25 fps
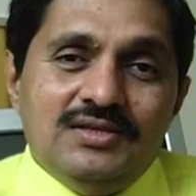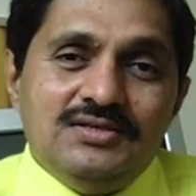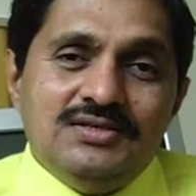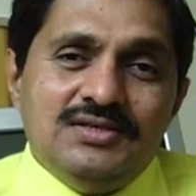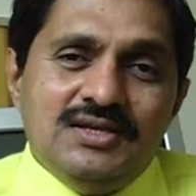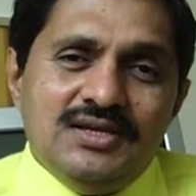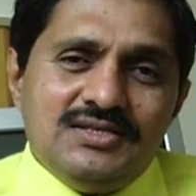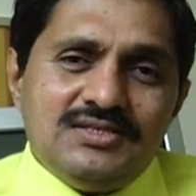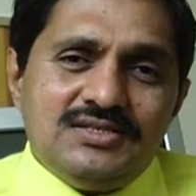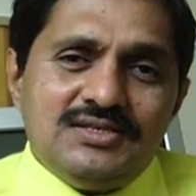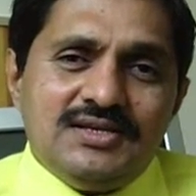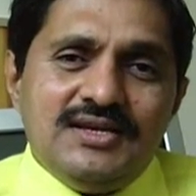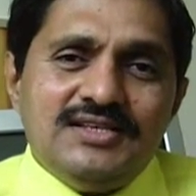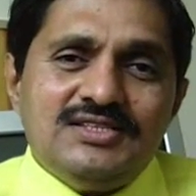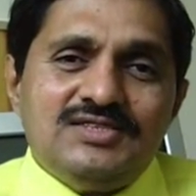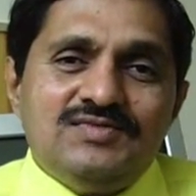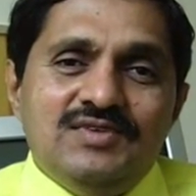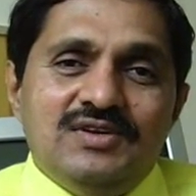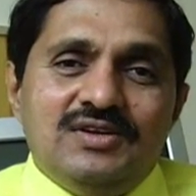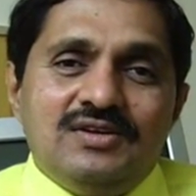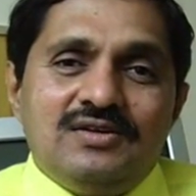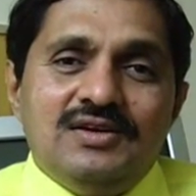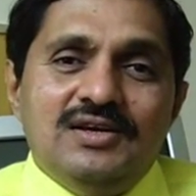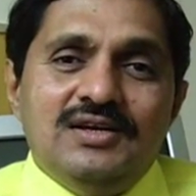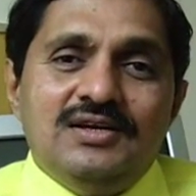Just as
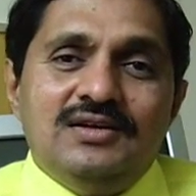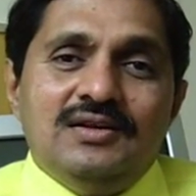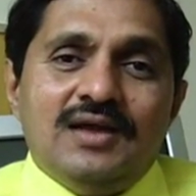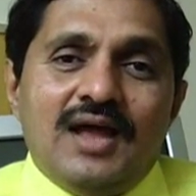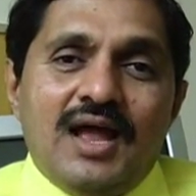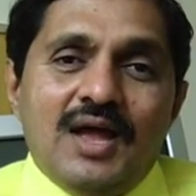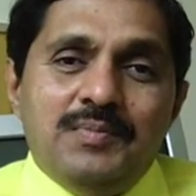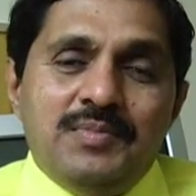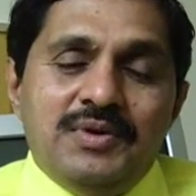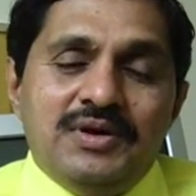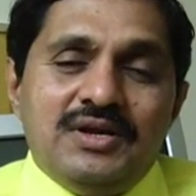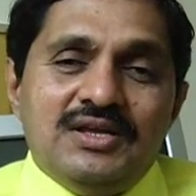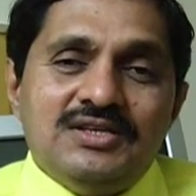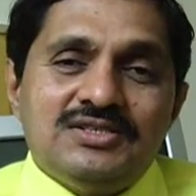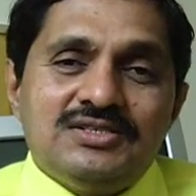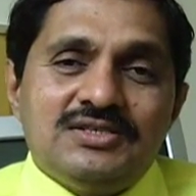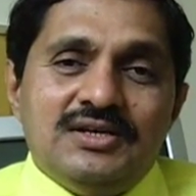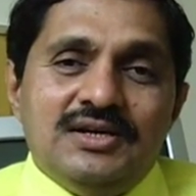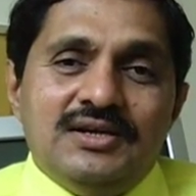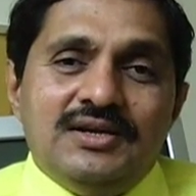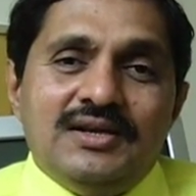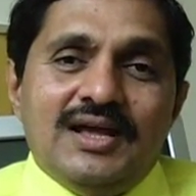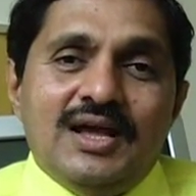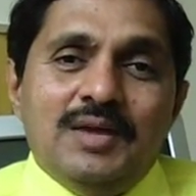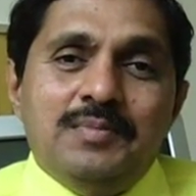we treat hypertension
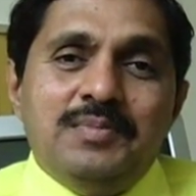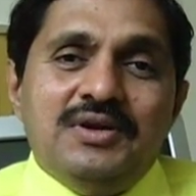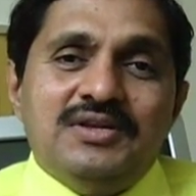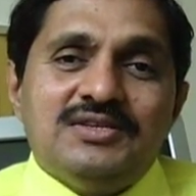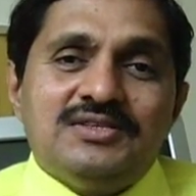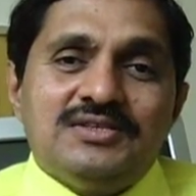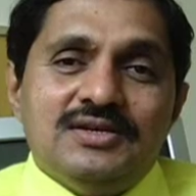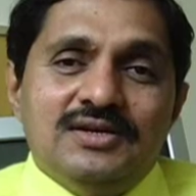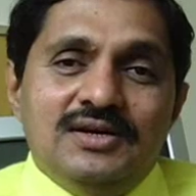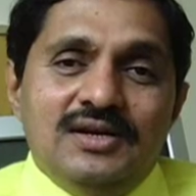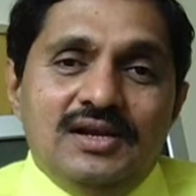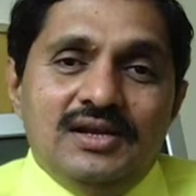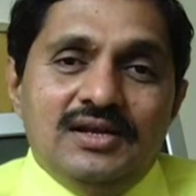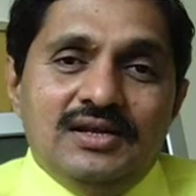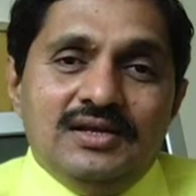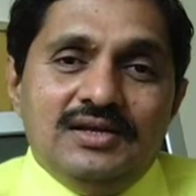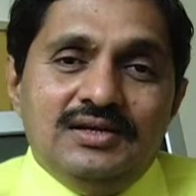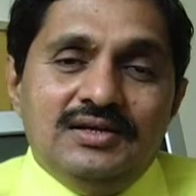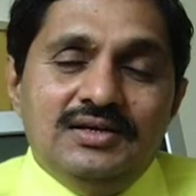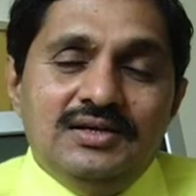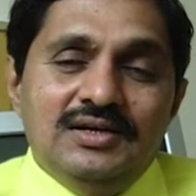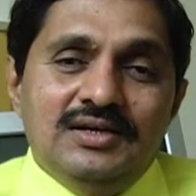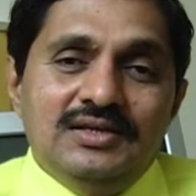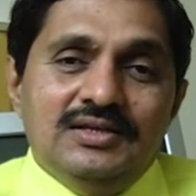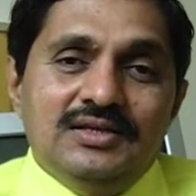and diabetes
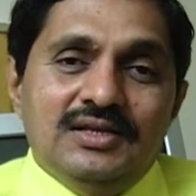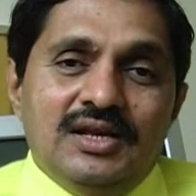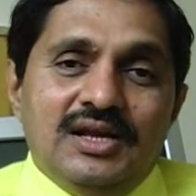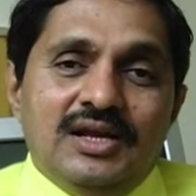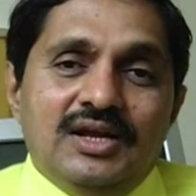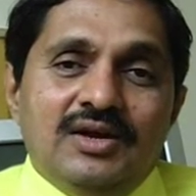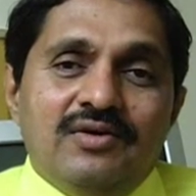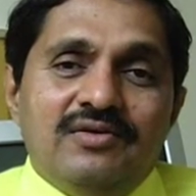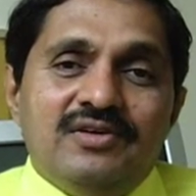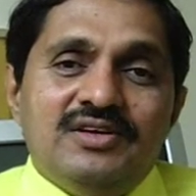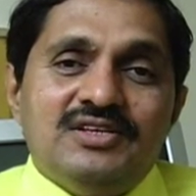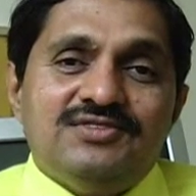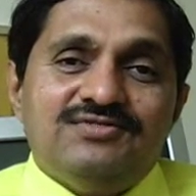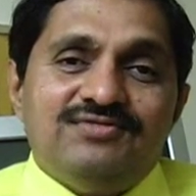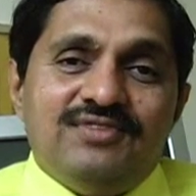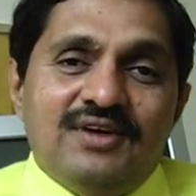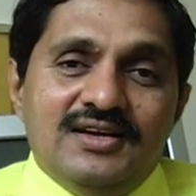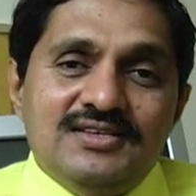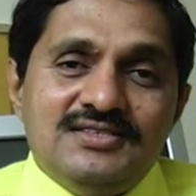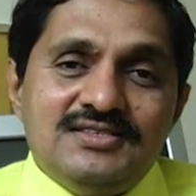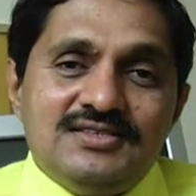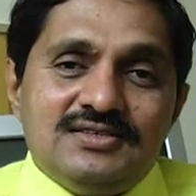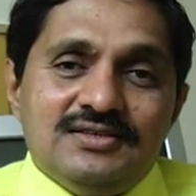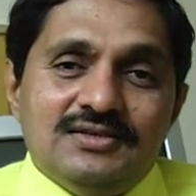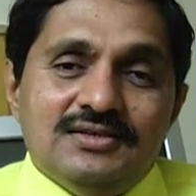early, the recovery is
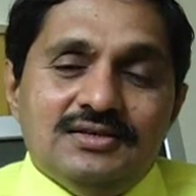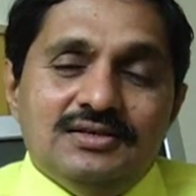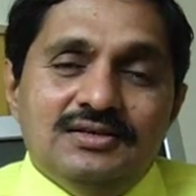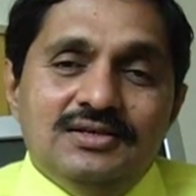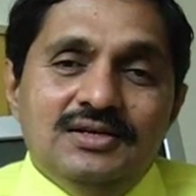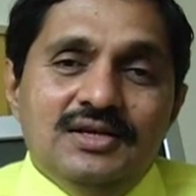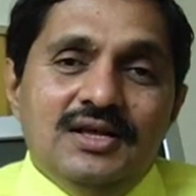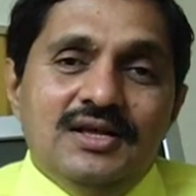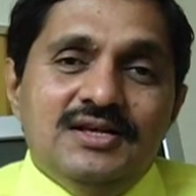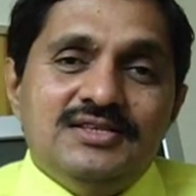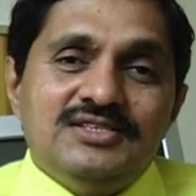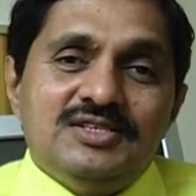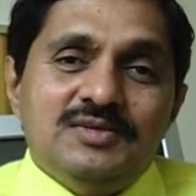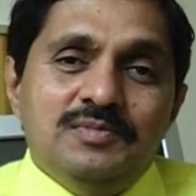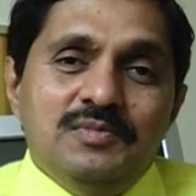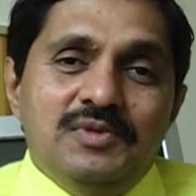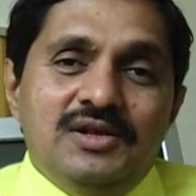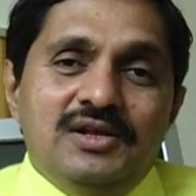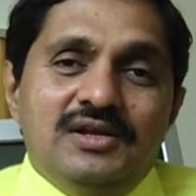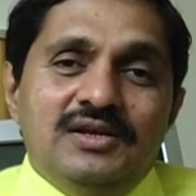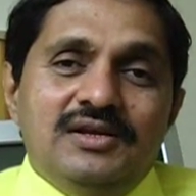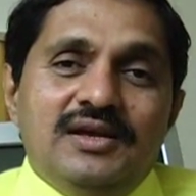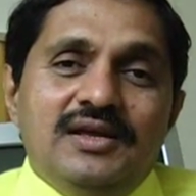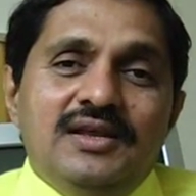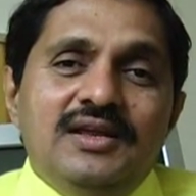faster.
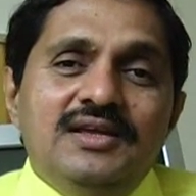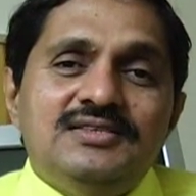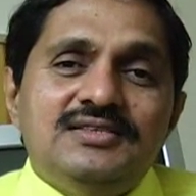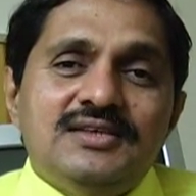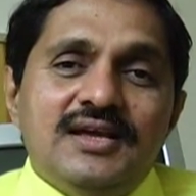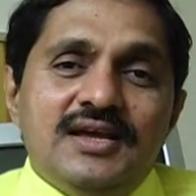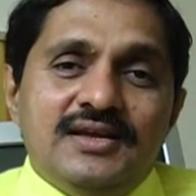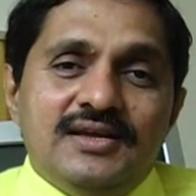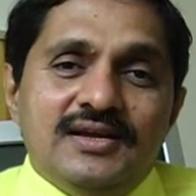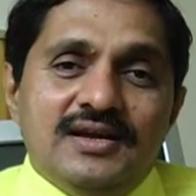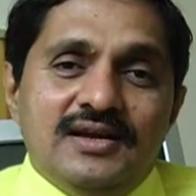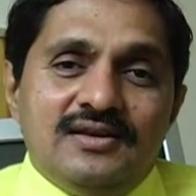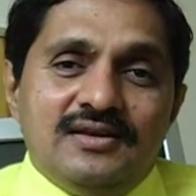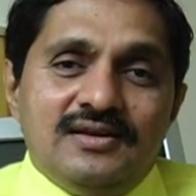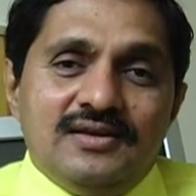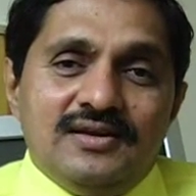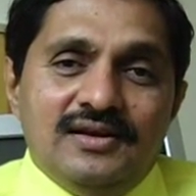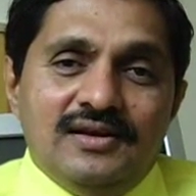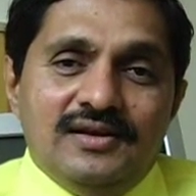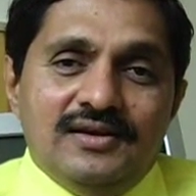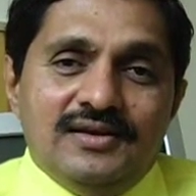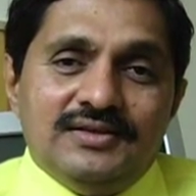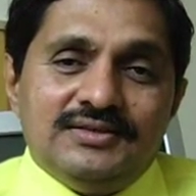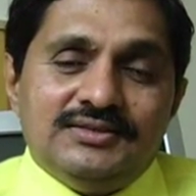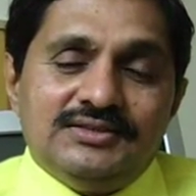Similarly, any psychiatric
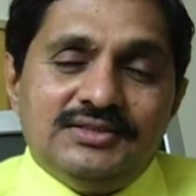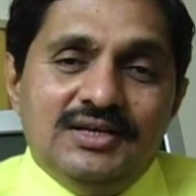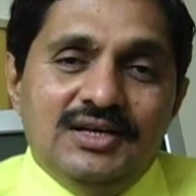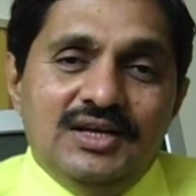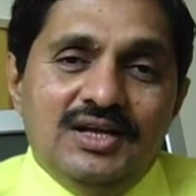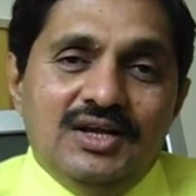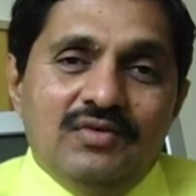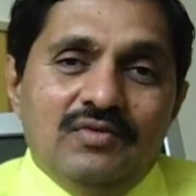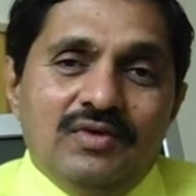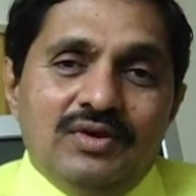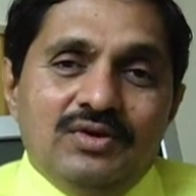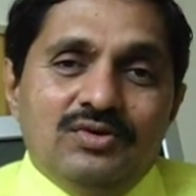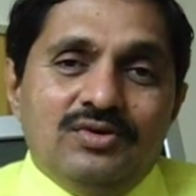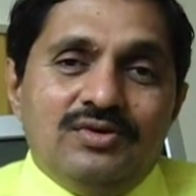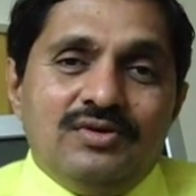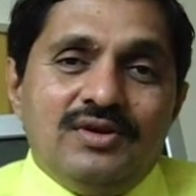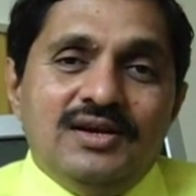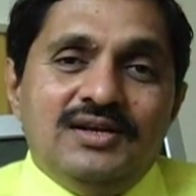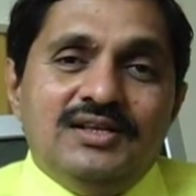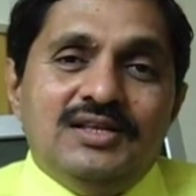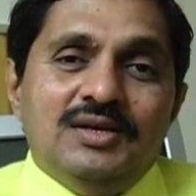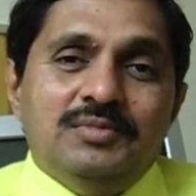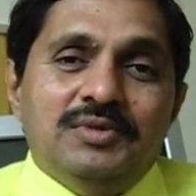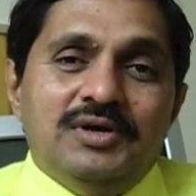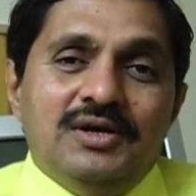illness, when you
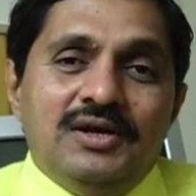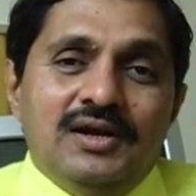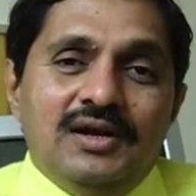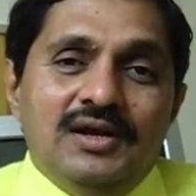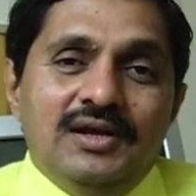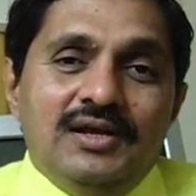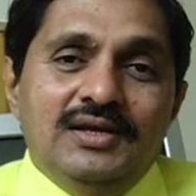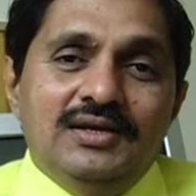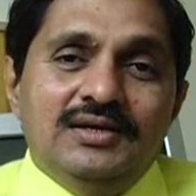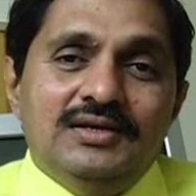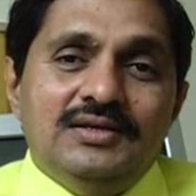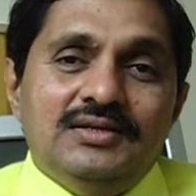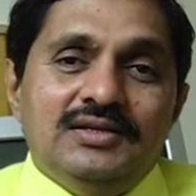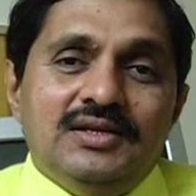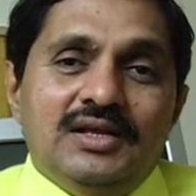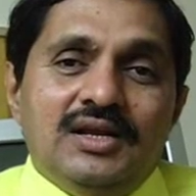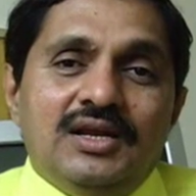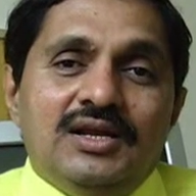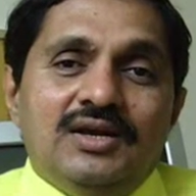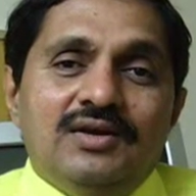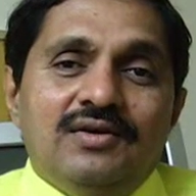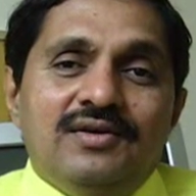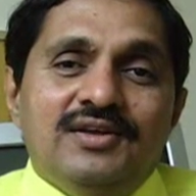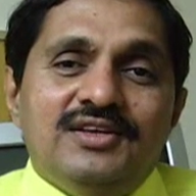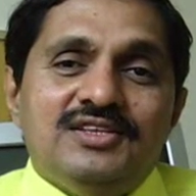treat them early, the
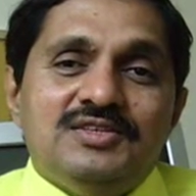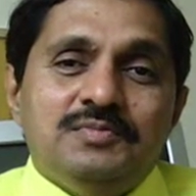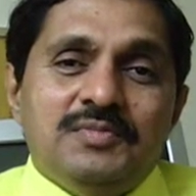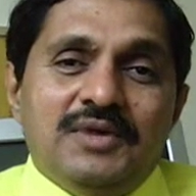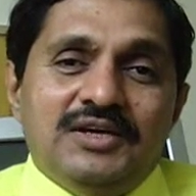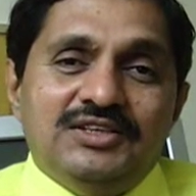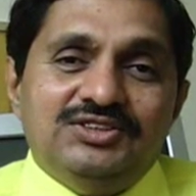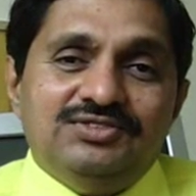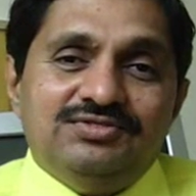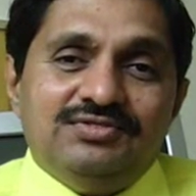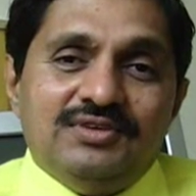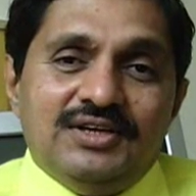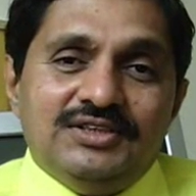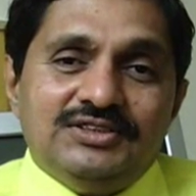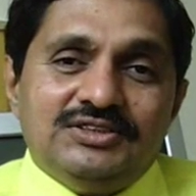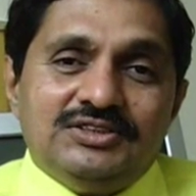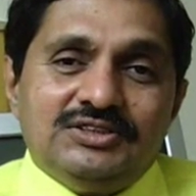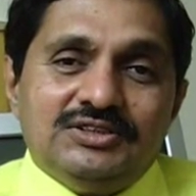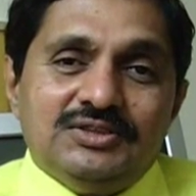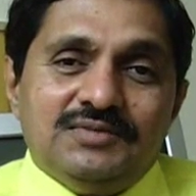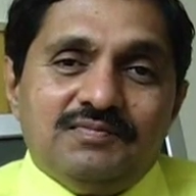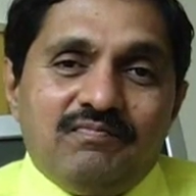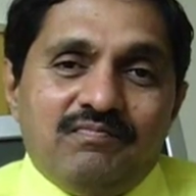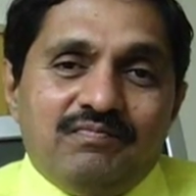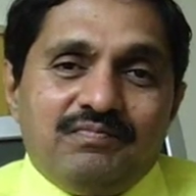recovery is much faster.